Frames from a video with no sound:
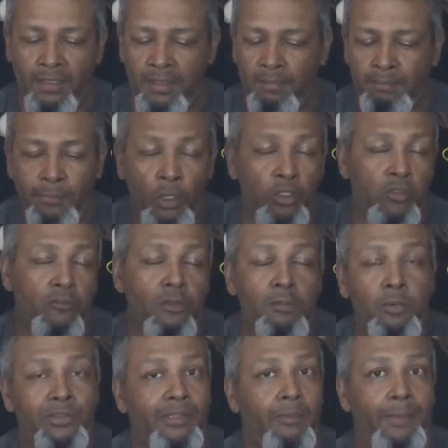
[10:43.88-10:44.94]
both of them
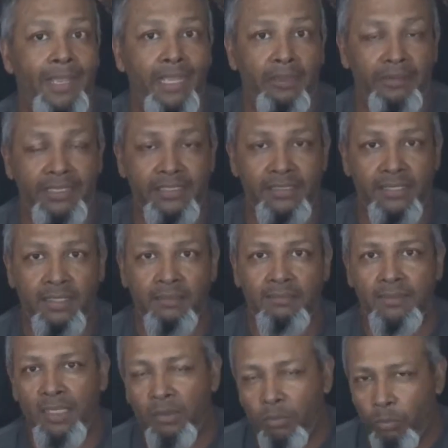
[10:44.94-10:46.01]
without batteries,
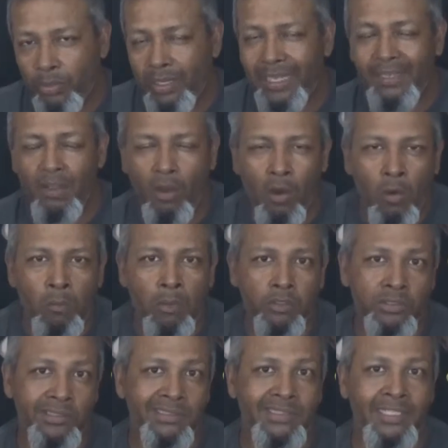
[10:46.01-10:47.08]
they weigh almost
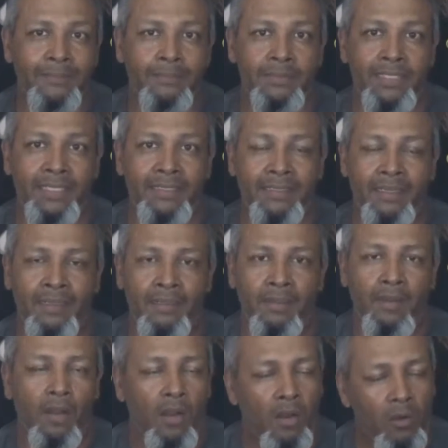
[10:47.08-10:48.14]
the same thing.
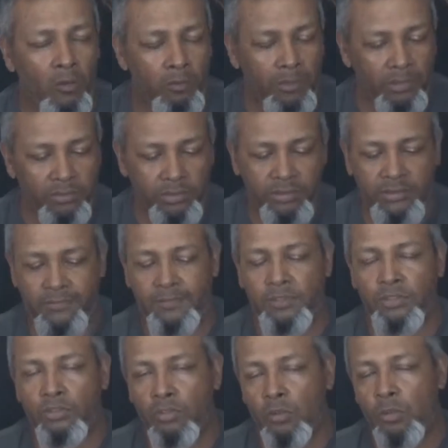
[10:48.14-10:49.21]
Almost.
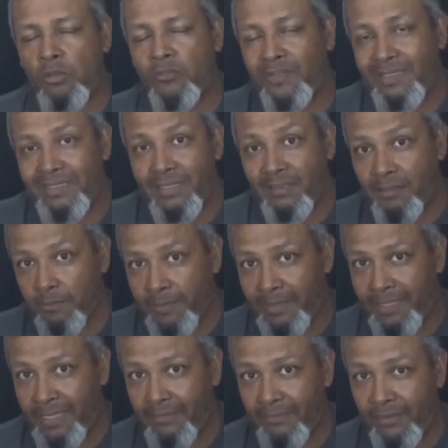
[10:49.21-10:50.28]
Snow Wolf is a little bit
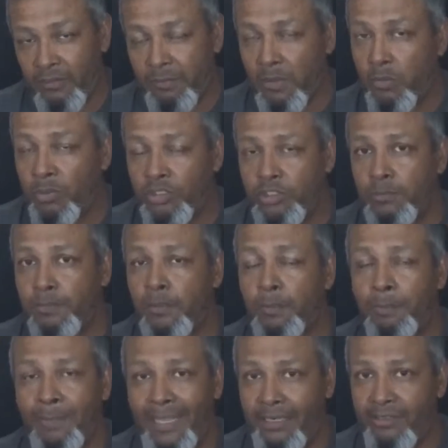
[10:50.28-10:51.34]
heavier, but once you put
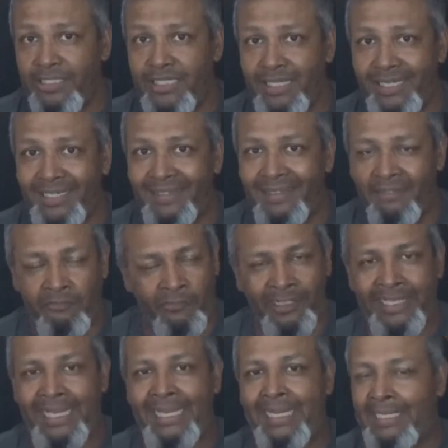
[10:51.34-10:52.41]
batteries in it,
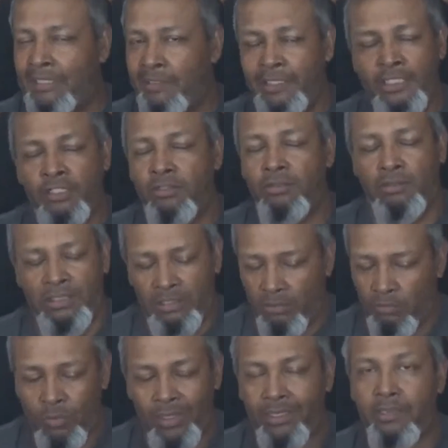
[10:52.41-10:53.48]
forget it. Then you're
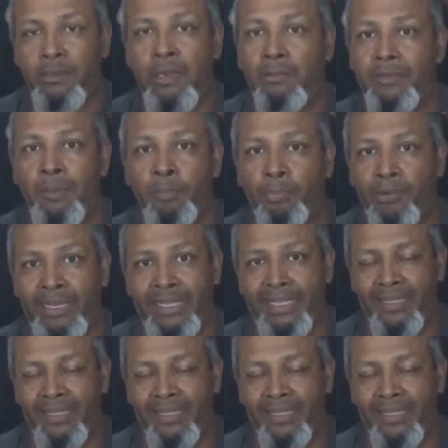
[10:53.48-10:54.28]
walking around with a brick.